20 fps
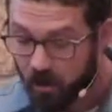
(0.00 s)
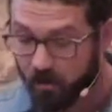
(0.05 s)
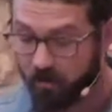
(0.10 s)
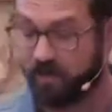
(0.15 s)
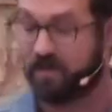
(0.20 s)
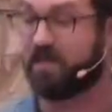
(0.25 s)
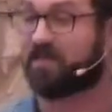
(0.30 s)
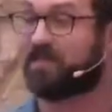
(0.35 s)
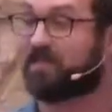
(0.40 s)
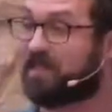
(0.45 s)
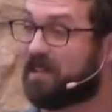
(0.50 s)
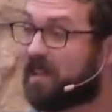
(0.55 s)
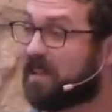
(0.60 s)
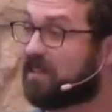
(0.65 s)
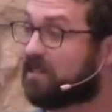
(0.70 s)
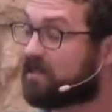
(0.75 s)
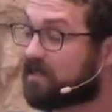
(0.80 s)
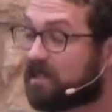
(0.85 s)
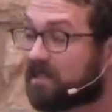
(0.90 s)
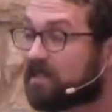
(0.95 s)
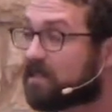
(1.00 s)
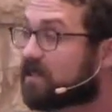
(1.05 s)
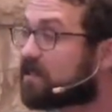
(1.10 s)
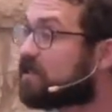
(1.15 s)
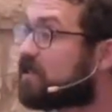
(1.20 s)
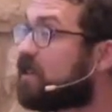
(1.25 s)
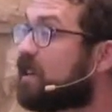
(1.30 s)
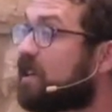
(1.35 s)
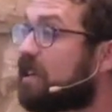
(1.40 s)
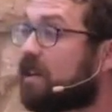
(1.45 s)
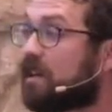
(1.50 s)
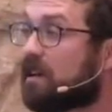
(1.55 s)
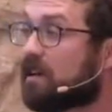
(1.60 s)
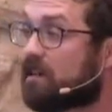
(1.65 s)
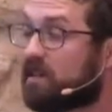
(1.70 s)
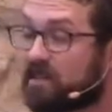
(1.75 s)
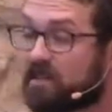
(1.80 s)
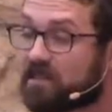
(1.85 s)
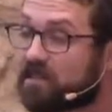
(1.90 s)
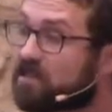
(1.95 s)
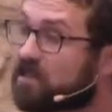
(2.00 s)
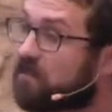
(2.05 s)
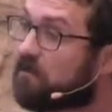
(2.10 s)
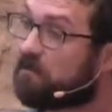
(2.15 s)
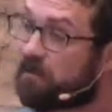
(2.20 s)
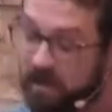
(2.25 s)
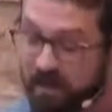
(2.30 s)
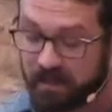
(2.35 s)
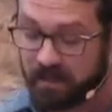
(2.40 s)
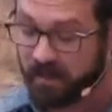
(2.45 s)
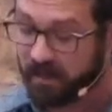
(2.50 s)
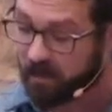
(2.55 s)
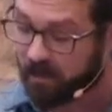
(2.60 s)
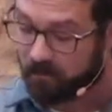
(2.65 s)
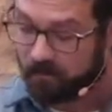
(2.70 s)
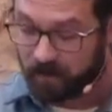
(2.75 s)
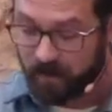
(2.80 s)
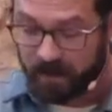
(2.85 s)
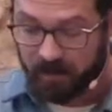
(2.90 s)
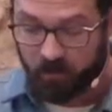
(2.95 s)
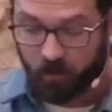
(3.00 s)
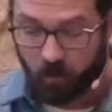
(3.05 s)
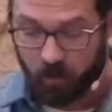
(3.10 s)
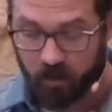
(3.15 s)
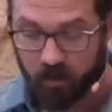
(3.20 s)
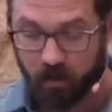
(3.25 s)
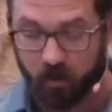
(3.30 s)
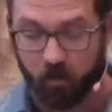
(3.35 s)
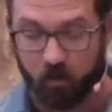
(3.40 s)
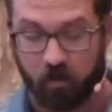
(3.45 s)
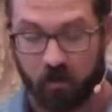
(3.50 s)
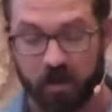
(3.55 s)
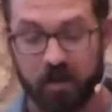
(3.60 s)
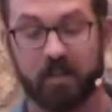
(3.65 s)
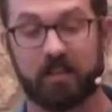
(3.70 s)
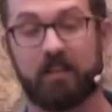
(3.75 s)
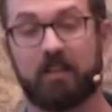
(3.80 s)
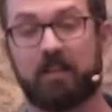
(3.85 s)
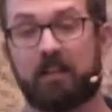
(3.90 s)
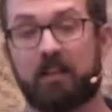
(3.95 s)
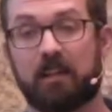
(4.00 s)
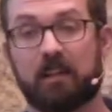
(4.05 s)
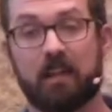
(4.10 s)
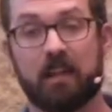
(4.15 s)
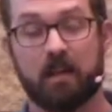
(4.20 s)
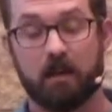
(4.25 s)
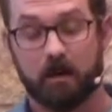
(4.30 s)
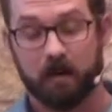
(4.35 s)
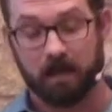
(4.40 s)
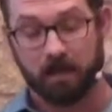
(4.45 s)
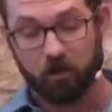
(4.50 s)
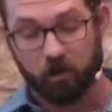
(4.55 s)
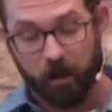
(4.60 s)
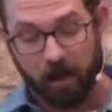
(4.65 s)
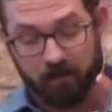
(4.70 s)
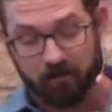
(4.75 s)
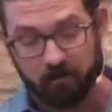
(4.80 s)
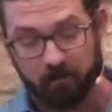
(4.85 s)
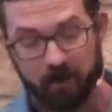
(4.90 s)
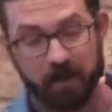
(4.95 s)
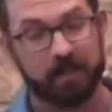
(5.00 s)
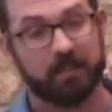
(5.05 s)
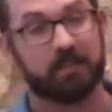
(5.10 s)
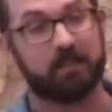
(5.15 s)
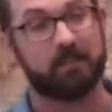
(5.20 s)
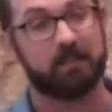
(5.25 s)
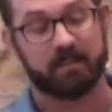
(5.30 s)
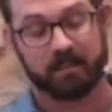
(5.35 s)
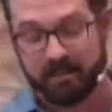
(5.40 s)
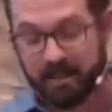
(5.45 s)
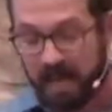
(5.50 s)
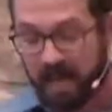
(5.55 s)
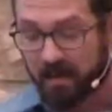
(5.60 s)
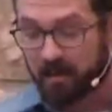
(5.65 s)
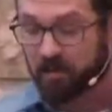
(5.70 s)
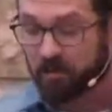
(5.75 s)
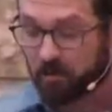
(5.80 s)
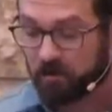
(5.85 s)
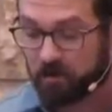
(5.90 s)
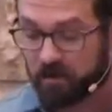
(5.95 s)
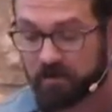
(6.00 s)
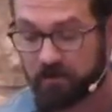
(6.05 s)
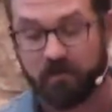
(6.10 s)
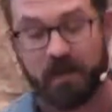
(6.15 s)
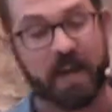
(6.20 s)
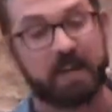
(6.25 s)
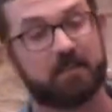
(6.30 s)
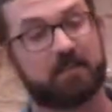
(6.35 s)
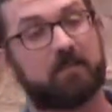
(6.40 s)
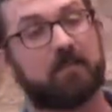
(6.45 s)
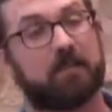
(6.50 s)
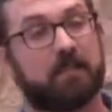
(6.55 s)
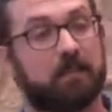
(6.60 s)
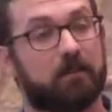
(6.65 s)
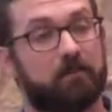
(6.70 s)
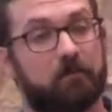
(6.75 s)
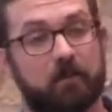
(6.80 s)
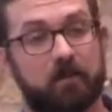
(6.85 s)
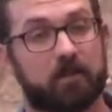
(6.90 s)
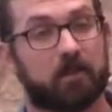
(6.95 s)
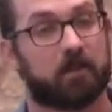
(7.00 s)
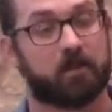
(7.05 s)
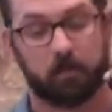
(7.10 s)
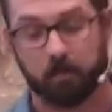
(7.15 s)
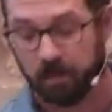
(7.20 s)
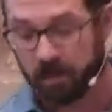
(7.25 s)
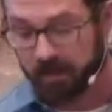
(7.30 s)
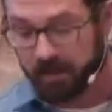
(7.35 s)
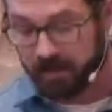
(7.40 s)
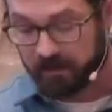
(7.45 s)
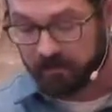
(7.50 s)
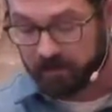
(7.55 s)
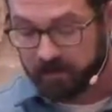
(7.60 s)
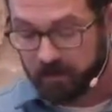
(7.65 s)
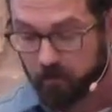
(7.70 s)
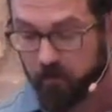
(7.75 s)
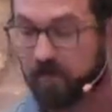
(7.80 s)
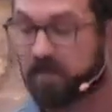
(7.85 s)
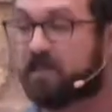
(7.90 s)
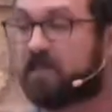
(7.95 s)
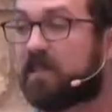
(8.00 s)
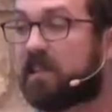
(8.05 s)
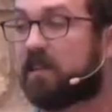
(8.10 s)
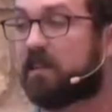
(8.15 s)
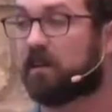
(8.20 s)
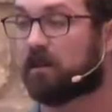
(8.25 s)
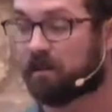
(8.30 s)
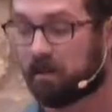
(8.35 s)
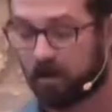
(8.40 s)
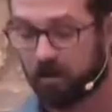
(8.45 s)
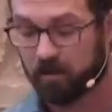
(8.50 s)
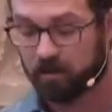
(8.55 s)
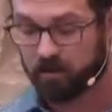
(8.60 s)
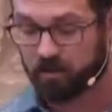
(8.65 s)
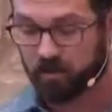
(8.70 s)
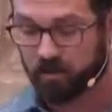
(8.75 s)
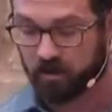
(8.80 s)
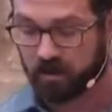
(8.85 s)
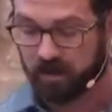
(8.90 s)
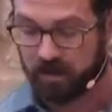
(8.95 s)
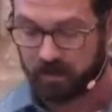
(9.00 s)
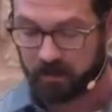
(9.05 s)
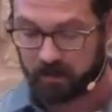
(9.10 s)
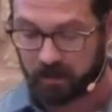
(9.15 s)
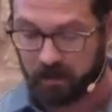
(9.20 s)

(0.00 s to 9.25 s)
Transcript: these things. This is, this is defending our faith 101. And, and quite frankly, this attitude is vastly different than the beliefs that we see in our culture. And,